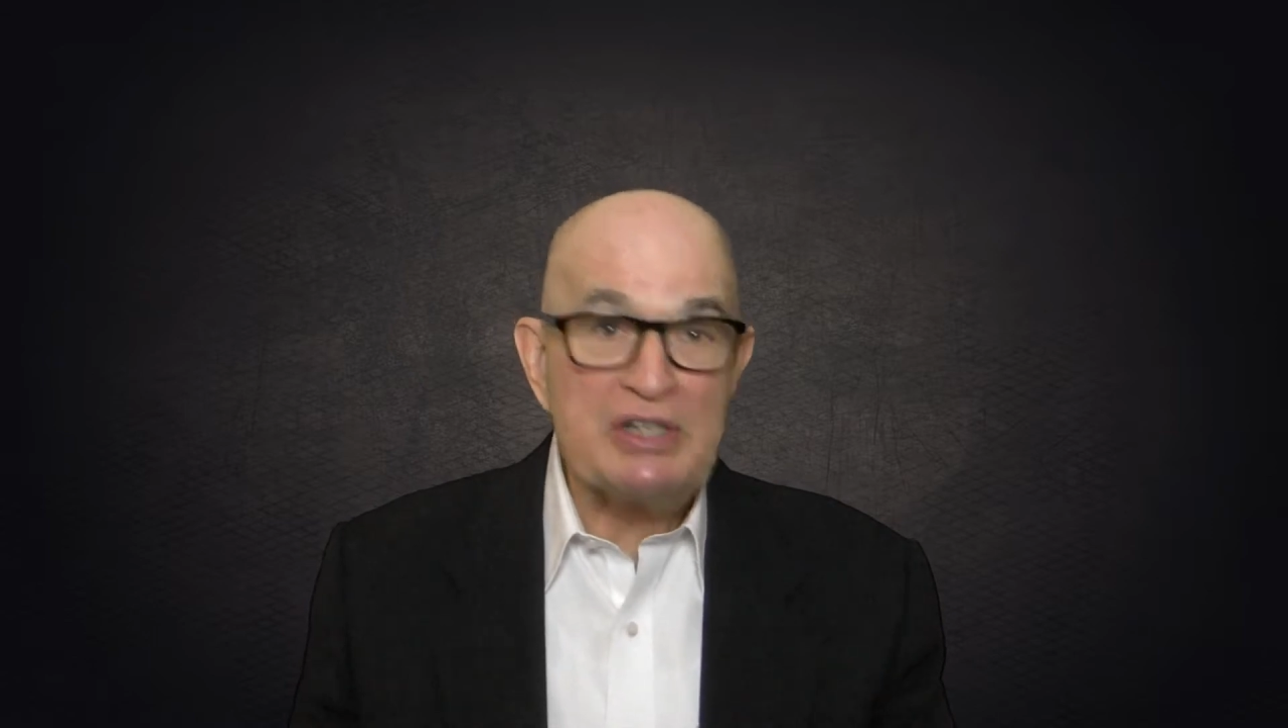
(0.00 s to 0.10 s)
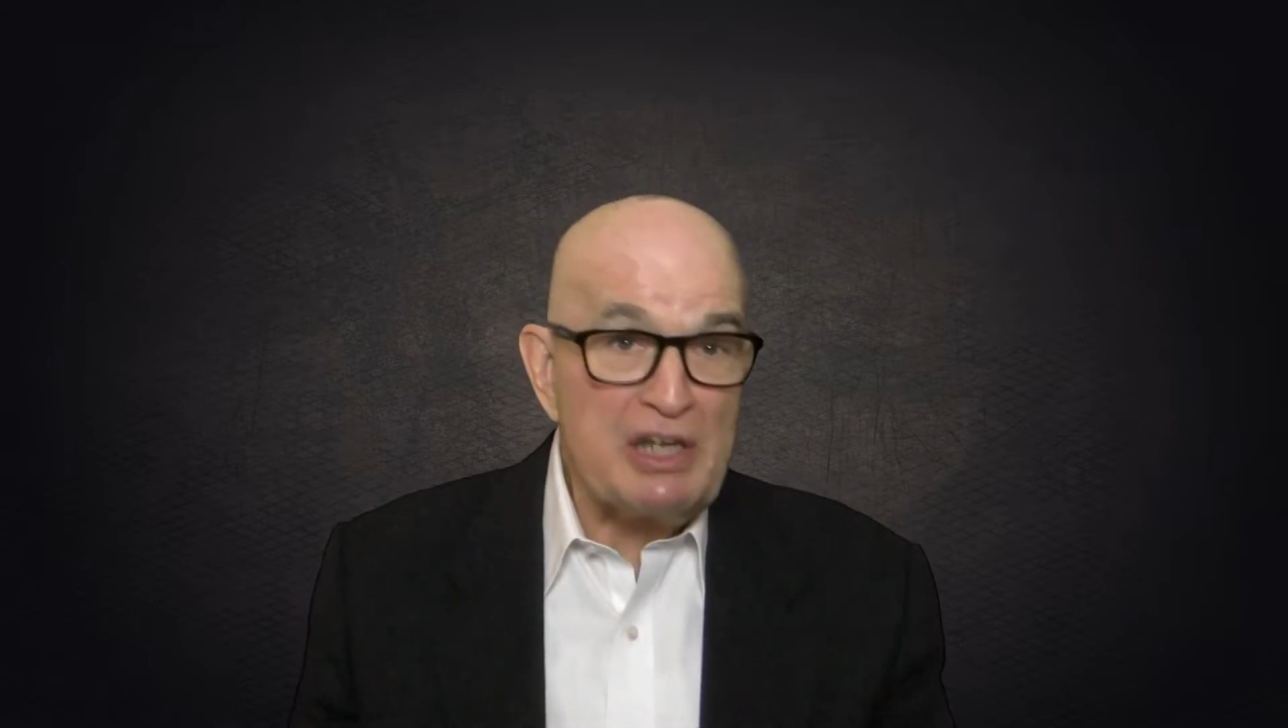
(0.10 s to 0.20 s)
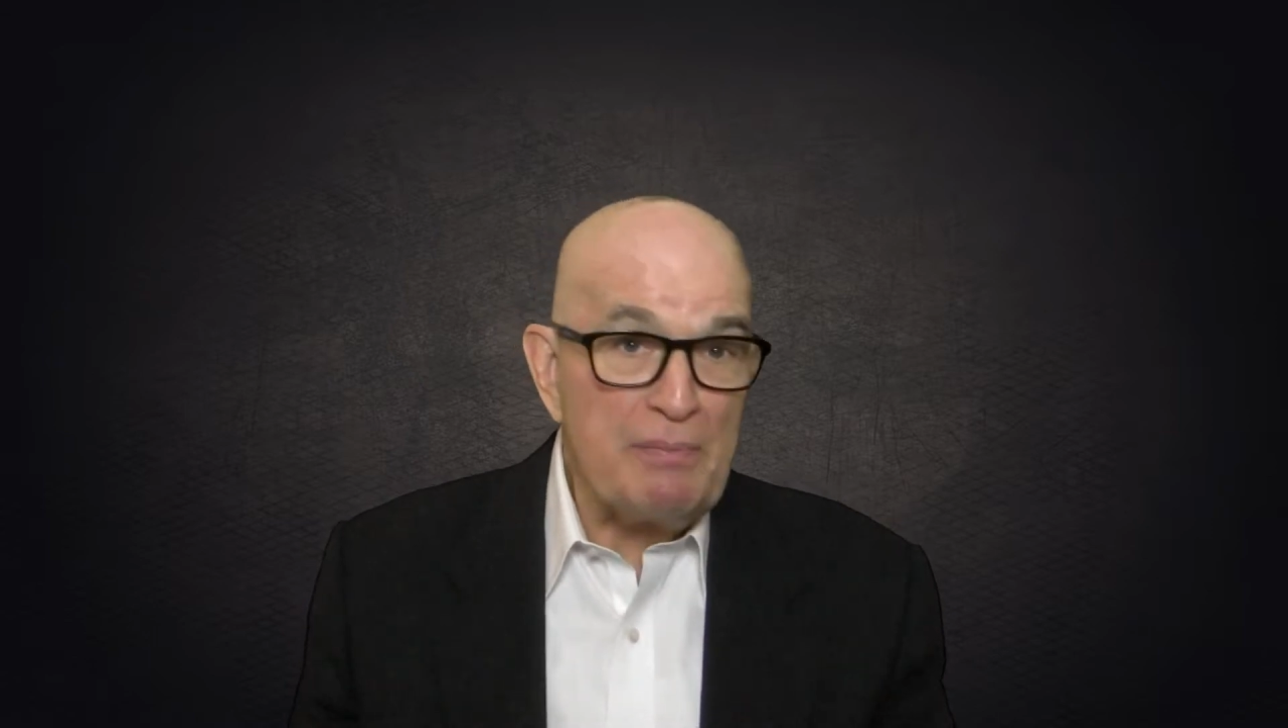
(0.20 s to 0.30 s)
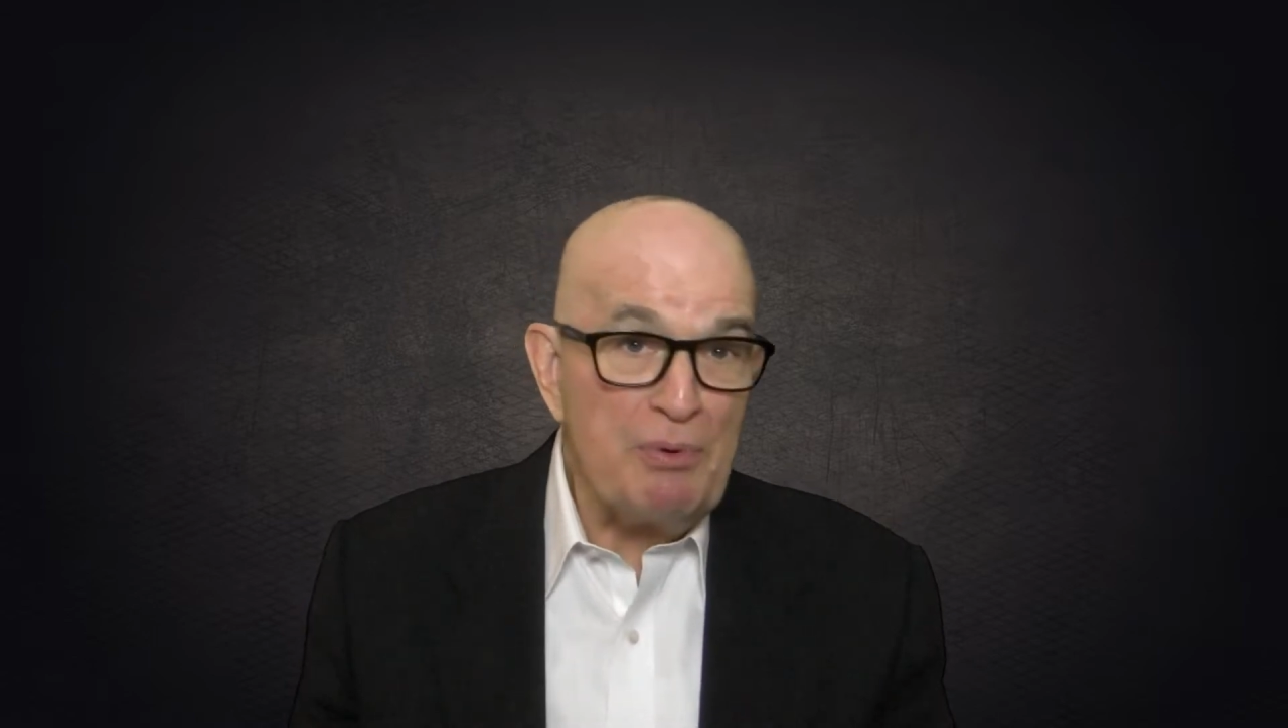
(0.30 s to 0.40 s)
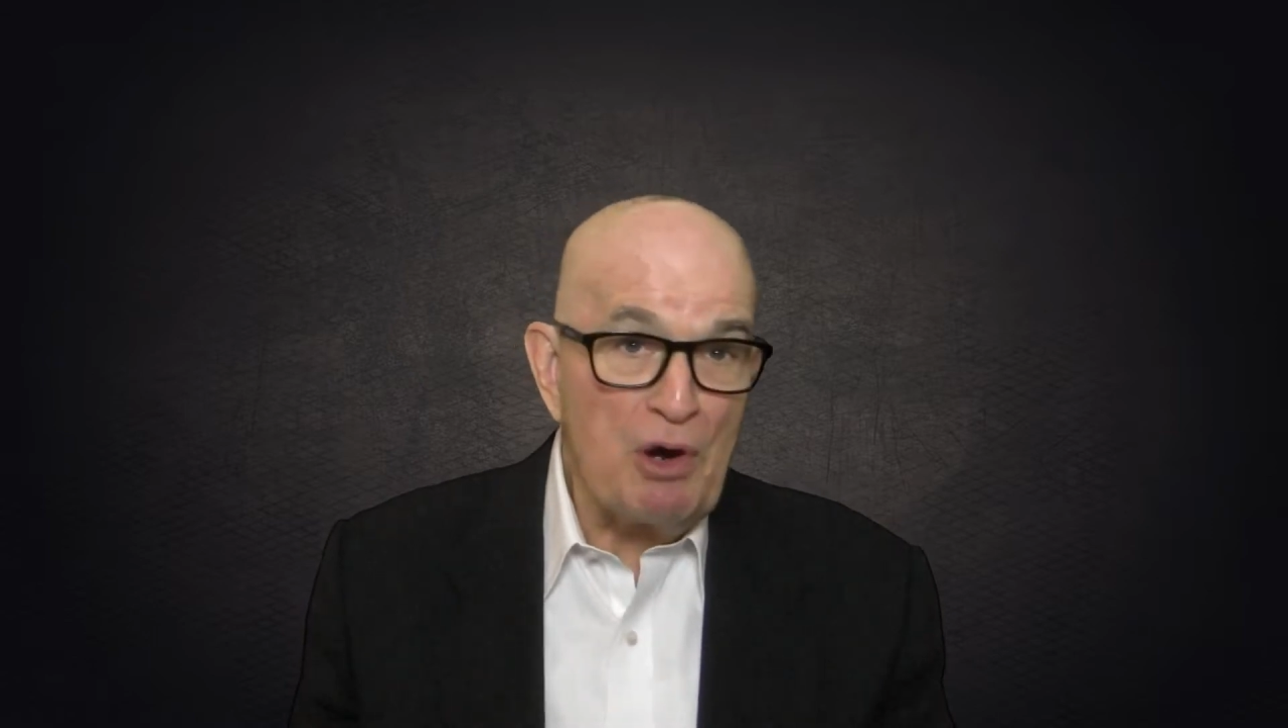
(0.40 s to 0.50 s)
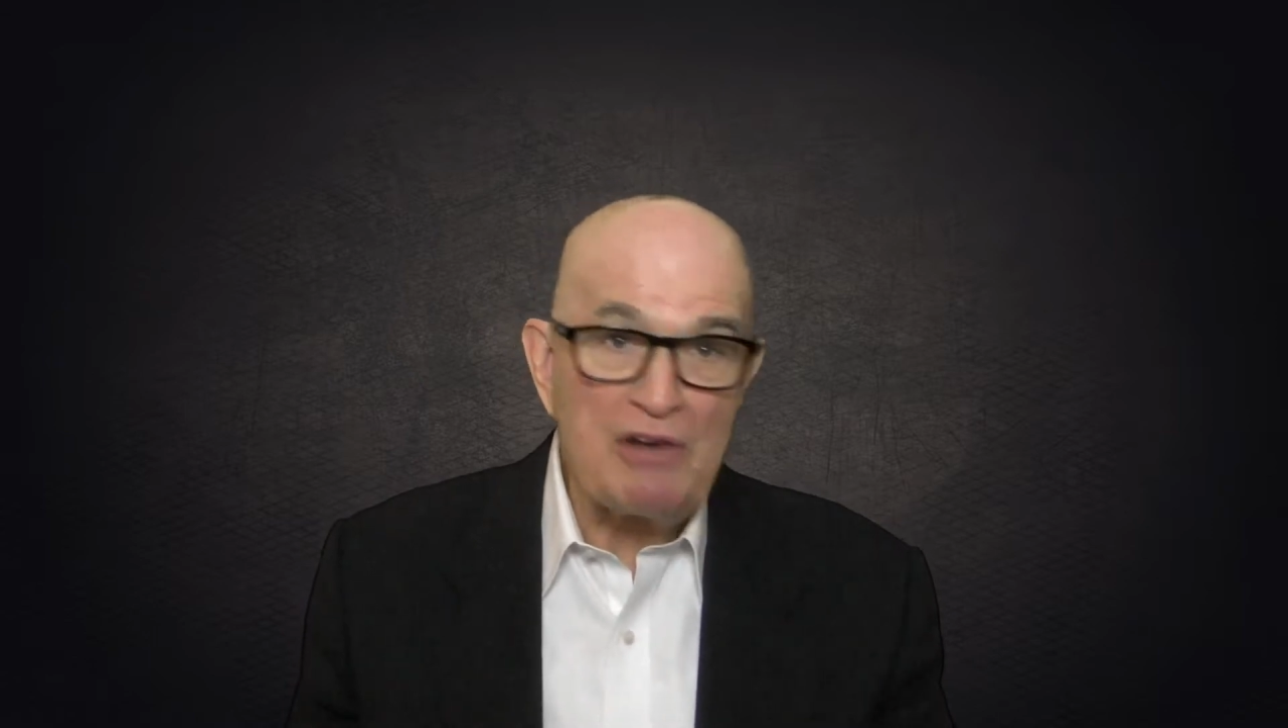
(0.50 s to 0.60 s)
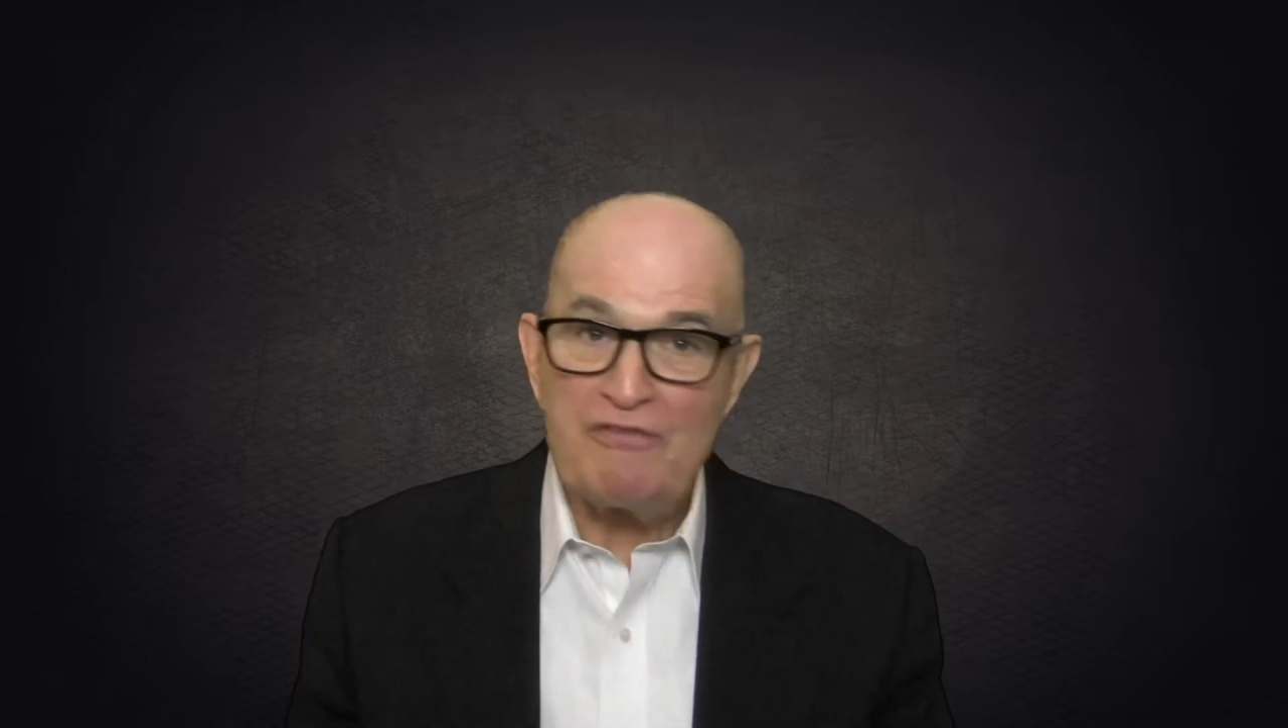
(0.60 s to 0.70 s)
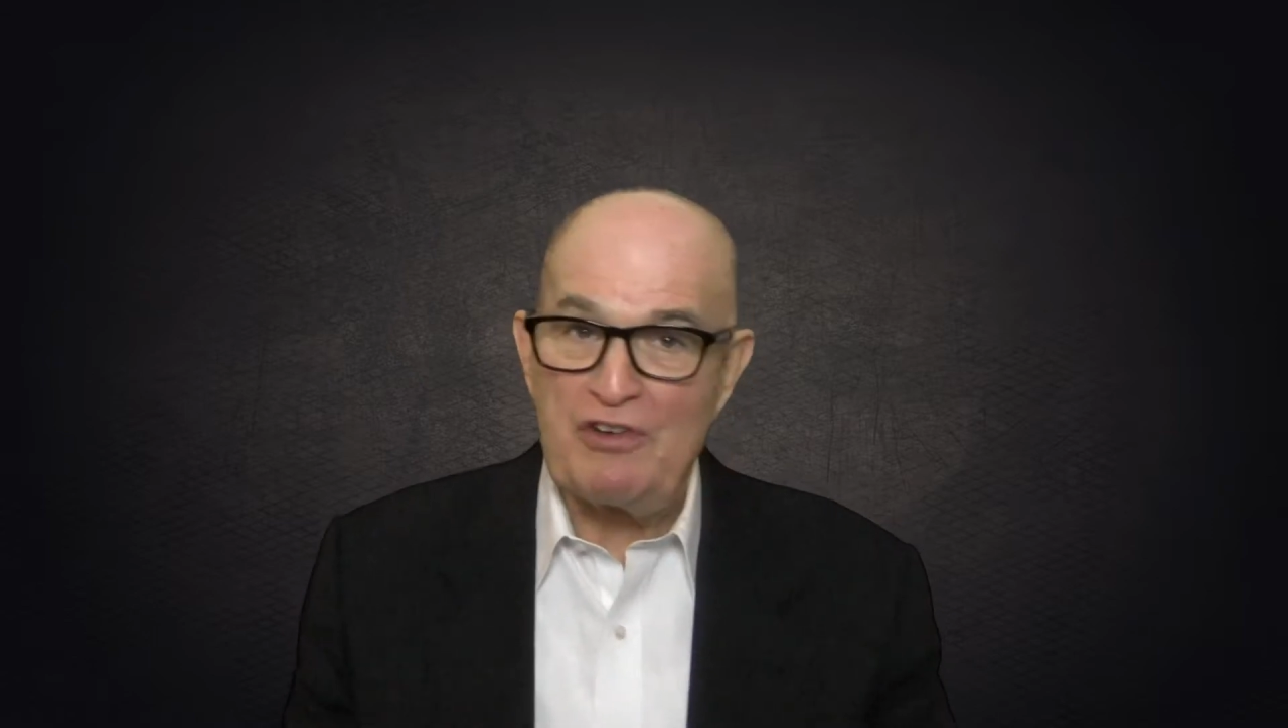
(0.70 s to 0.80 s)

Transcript: is an important